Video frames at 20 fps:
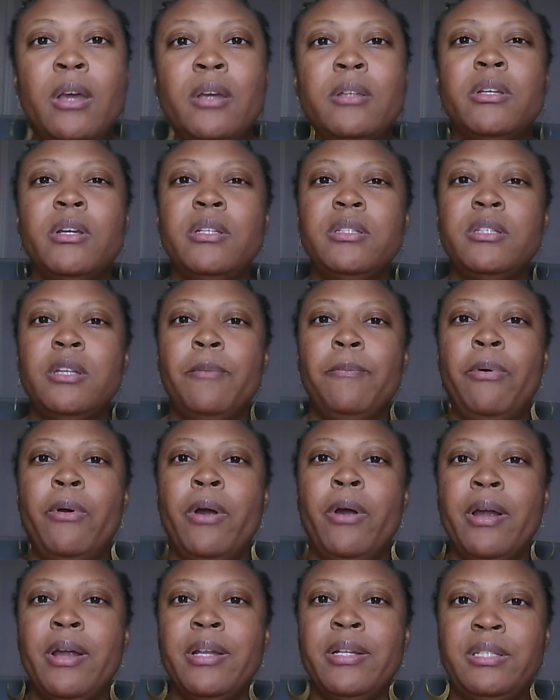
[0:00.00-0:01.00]
So it's
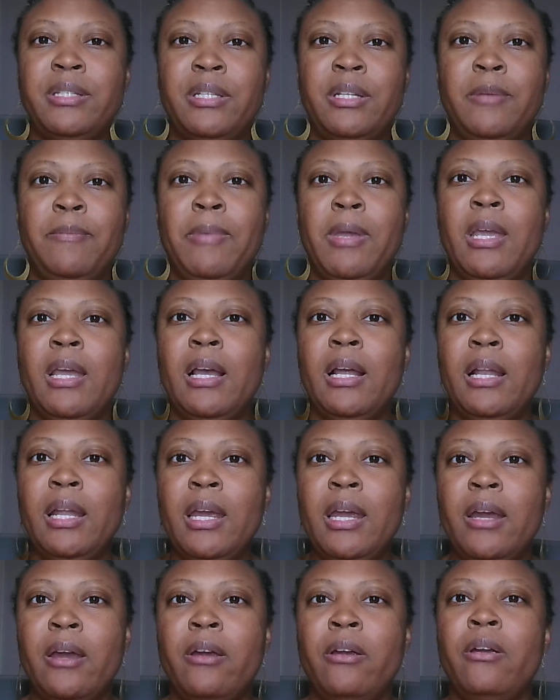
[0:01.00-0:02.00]
important to be
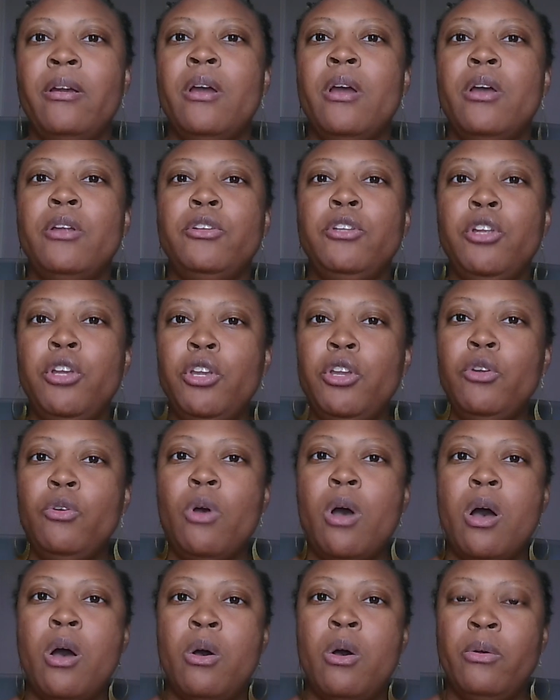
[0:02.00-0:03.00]
clear, do you
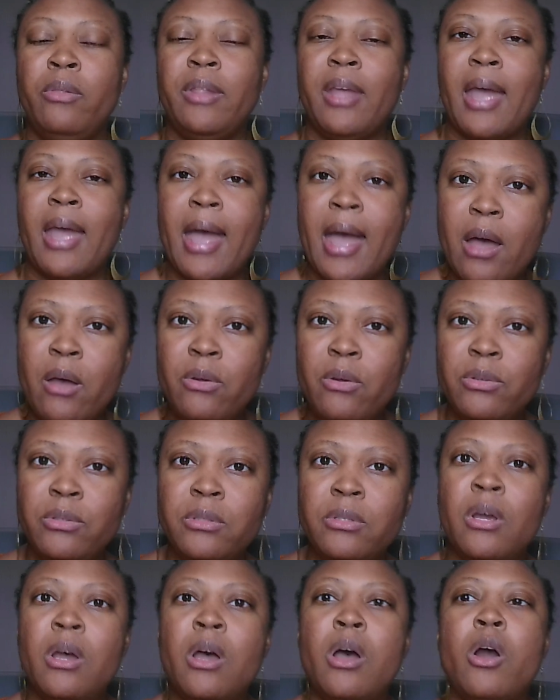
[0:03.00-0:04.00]
own the
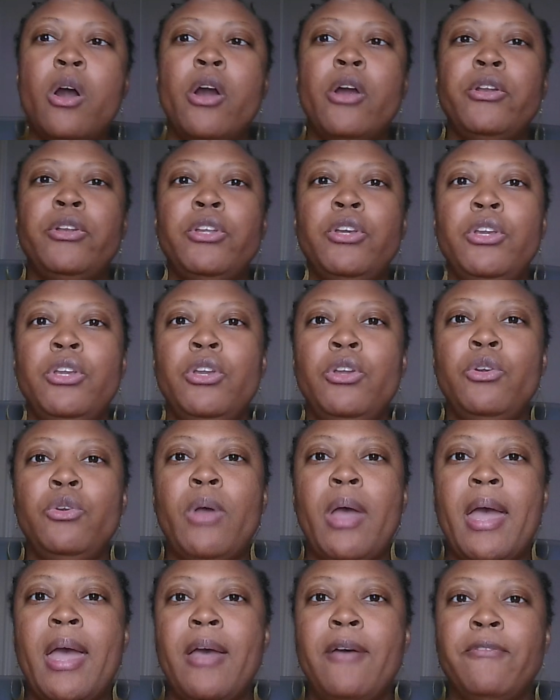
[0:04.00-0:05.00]
house or do you
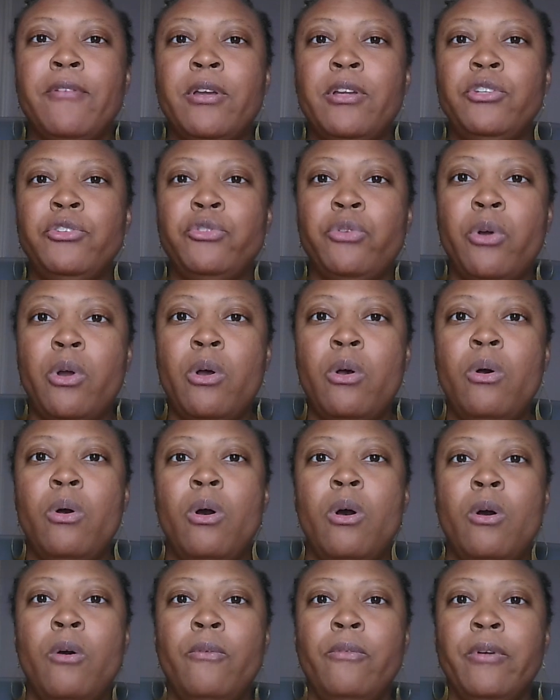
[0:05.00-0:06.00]
have control
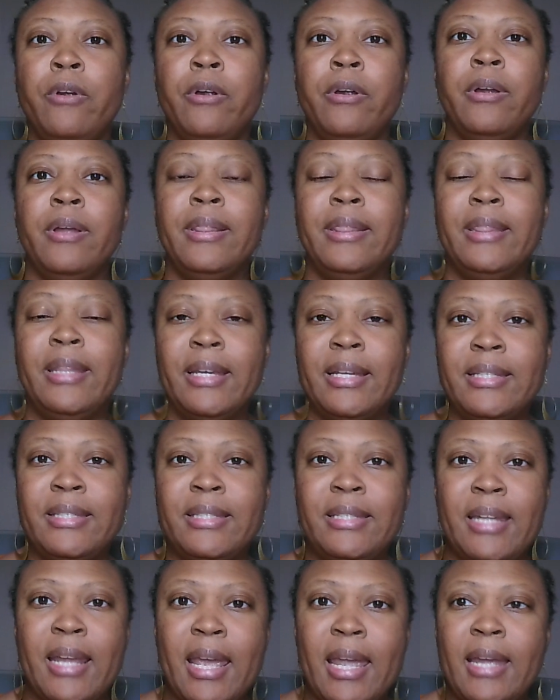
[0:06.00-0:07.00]
over the
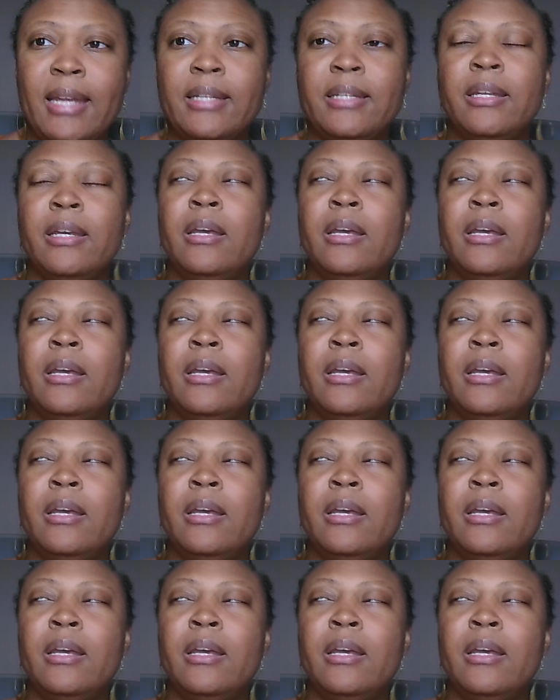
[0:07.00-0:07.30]
estate?